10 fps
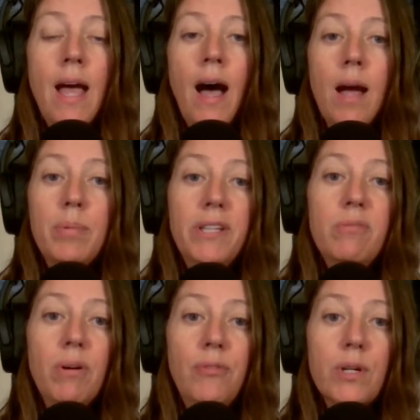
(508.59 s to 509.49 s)
I believe
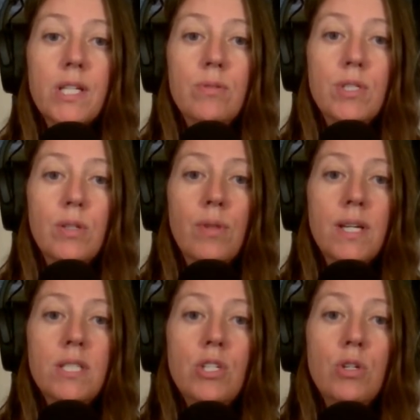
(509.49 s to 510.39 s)
before you do
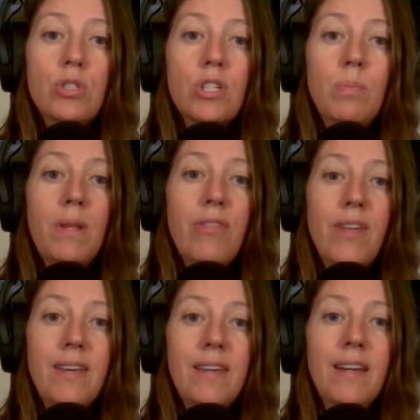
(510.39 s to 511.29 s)
this, you should be
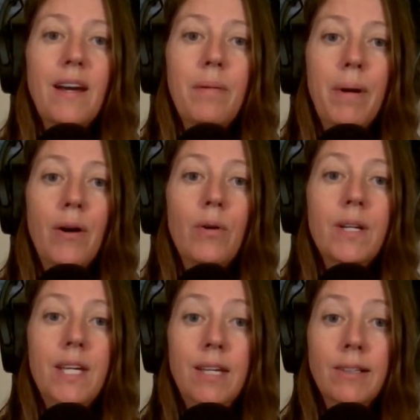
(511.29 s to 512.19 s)
thinking about
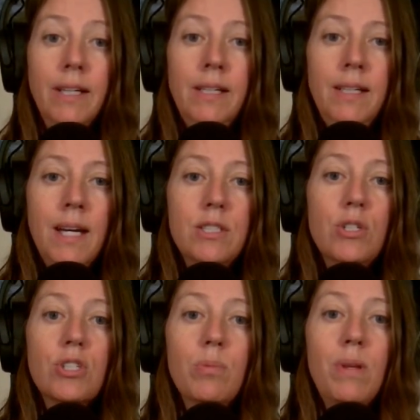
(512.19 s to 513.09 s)
healing and you
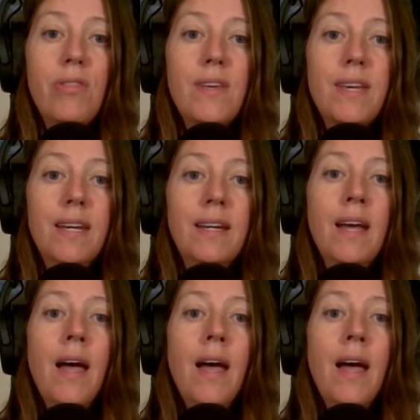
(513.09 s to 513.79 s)
should be thinking